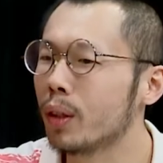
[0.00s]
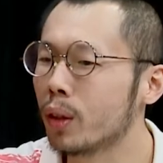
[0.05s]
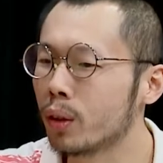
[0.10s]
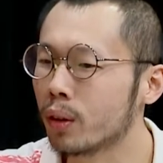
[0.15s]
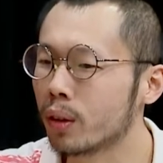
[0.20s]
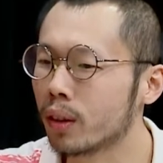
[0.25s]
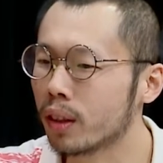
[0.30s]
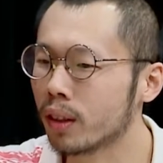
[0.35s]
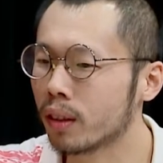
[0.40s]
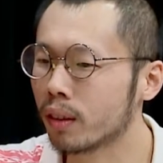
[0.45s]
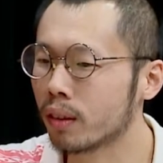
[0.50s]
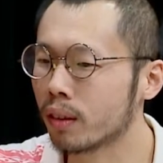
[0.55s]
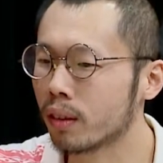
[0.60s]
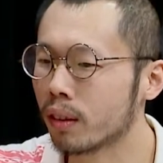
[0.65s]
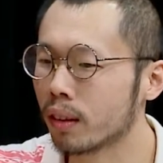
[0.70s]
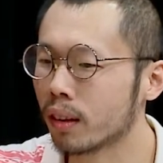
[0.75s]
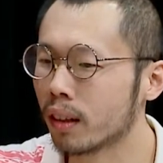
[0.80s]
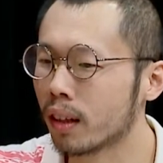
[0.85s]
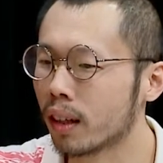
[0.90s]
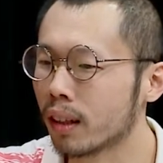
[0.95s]
you, you
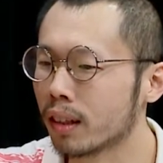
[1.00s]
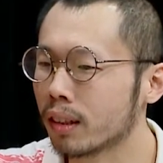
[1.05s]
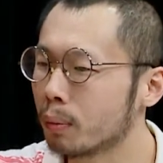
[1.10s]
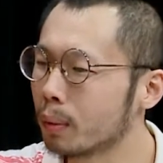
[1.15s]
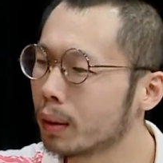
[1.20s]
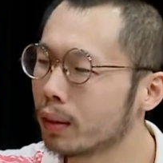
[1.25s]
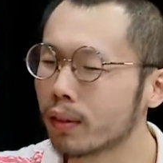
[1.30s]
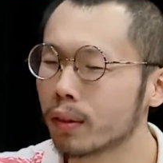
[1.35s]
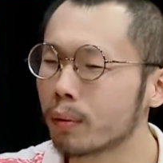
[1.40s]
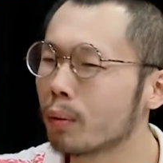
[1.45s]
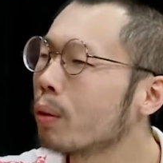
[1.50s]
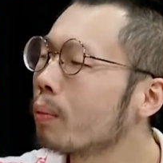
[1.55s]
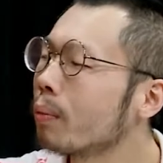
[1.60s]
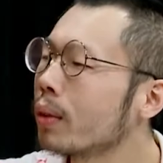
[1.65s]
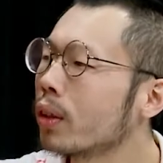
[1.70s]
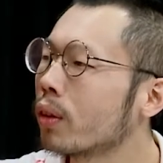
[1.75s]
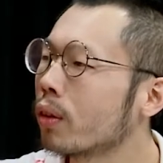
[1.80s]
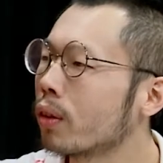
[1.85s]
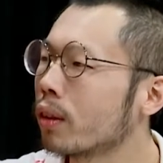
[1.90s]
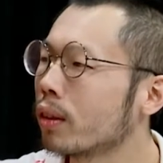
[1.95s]
there are a specific
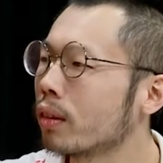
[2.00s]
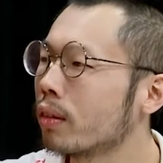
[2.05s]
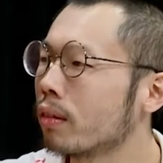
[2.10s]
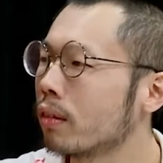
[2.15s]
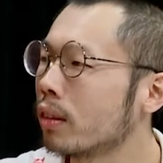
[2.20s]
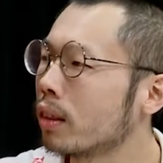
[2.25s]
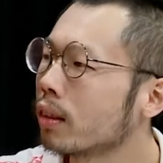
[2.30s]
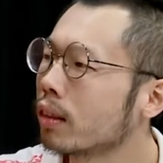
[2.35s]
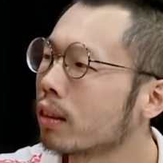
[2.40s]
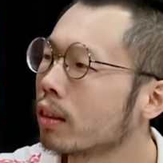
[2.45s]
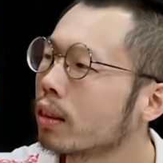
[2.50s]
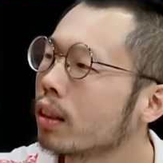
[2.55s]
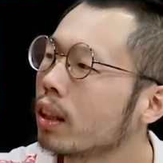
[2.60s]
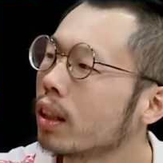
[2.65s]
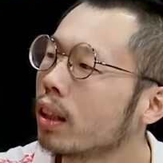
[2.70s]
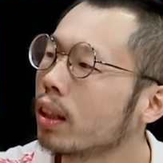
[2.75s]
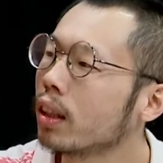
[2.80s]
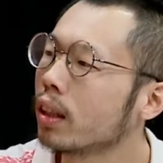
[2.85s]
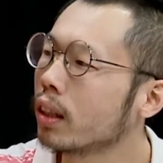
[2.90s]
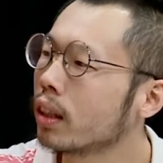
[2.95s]
moment or just
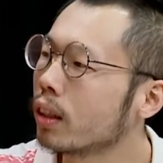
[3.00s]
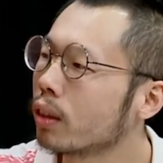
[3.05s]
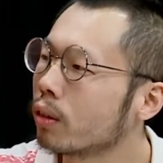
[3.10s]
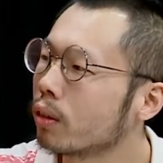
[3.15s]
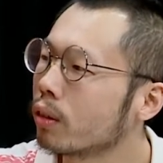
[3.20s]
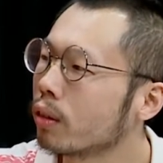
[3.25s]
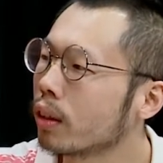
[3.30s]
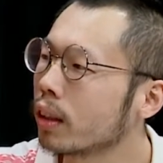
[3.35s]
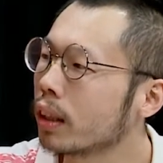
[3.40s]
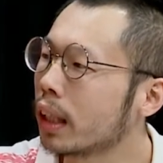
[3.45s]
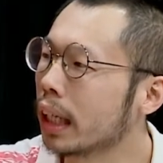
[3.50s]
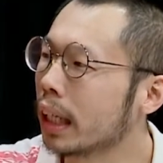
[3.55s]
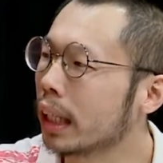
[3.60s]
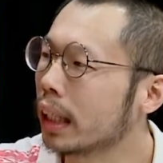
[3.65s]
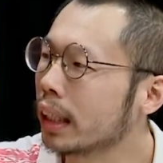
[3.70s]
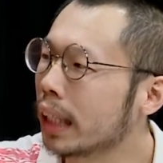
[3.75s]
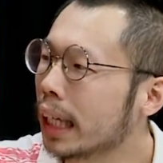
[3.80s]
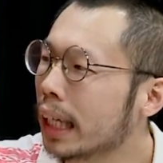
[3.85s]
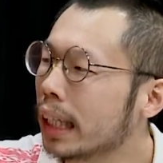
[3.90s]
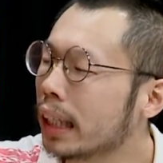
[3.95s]
you know ga
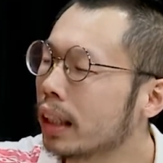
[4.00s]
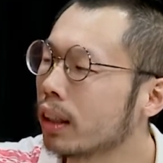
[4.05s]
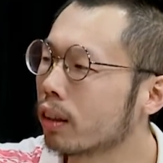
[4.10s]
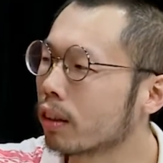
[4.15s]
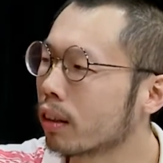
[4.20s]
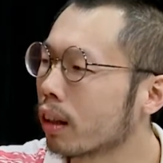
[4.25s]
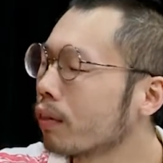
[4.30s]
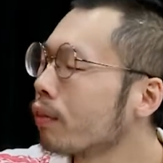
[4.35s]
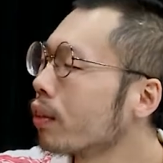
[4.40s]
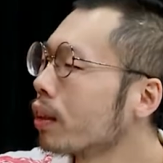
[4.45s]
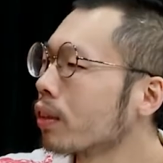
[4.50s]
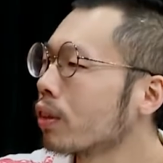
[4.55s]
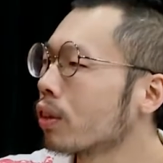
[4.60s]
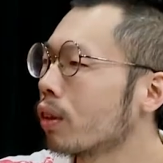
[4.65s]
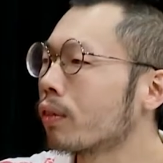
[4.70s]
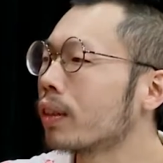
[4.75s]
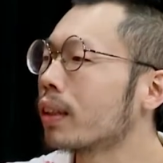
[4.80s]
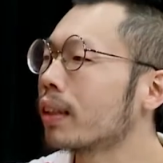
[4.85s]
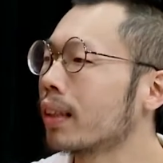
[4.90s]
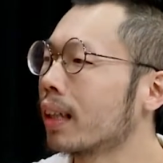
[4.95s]
gaining your confidence
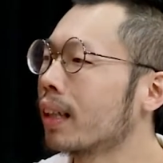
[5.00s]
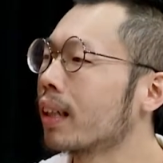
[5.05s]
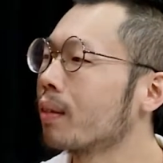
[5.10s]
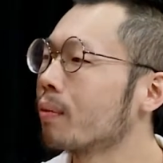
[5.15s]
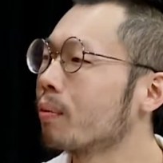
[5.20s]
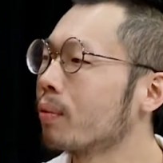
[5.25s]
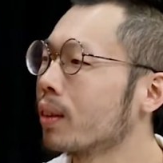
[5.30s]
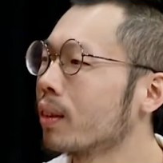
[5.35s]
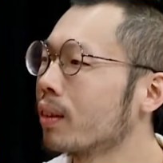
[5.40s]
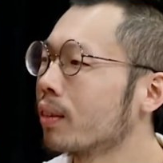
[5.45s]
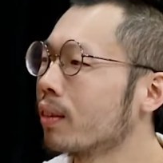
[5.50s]
over time. You know?